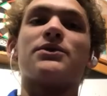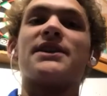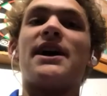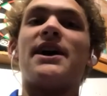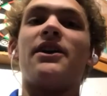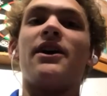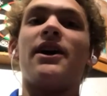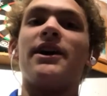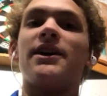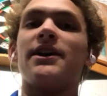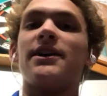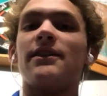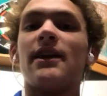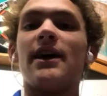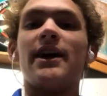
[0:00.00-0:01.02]
that night,
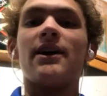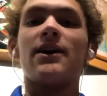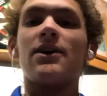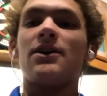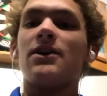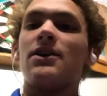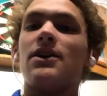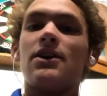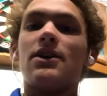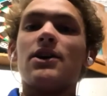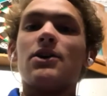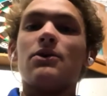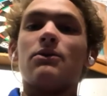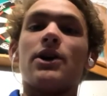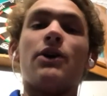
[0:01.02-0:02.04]
and like
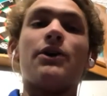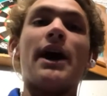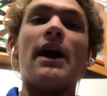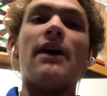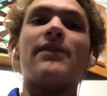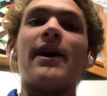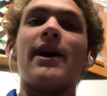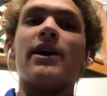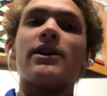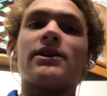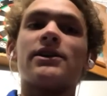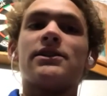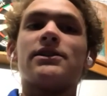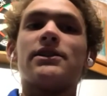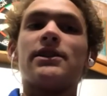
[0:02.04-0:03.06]
we go down there
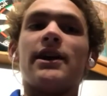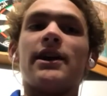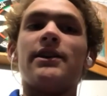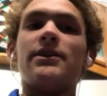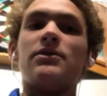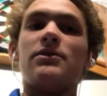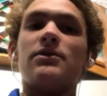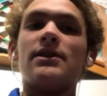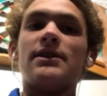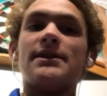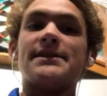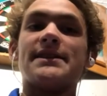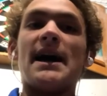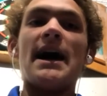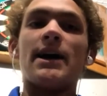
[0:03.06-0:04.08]
and
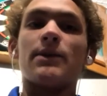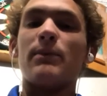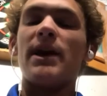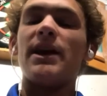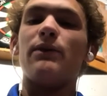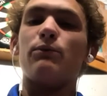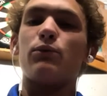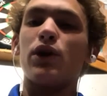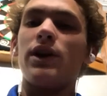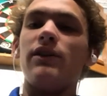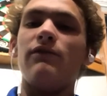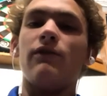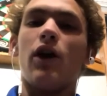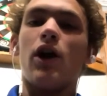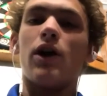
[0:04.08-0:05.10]
Zach made it pretty
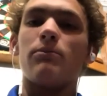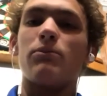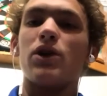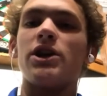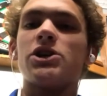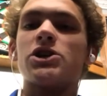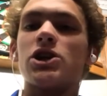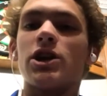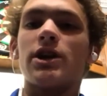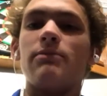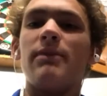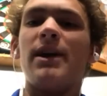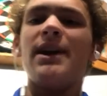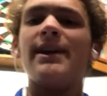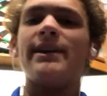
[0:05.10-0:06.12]
far. I'm pretty sure he
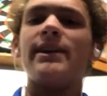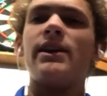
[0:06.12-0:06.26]
made it,